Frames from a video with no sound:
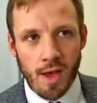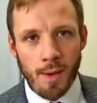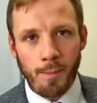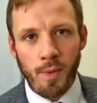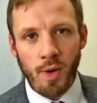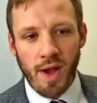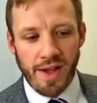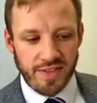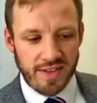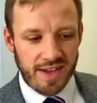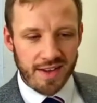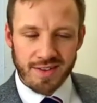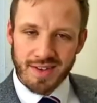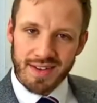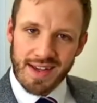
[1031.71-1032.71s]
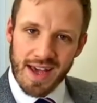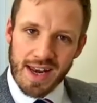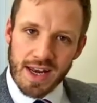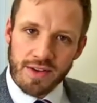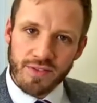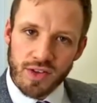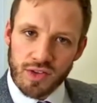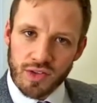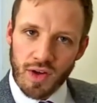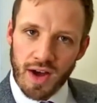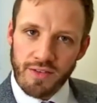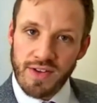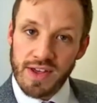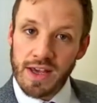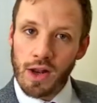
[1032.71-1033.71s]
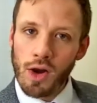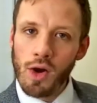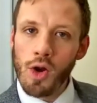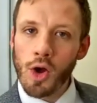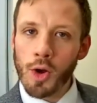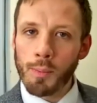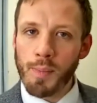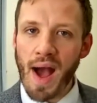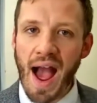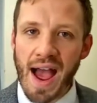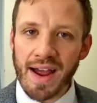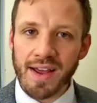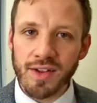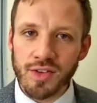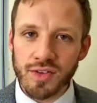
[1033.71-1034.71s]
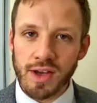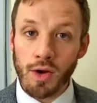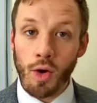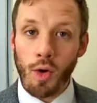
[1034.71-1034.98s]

But as he gets to the end of his life, he can look back and say,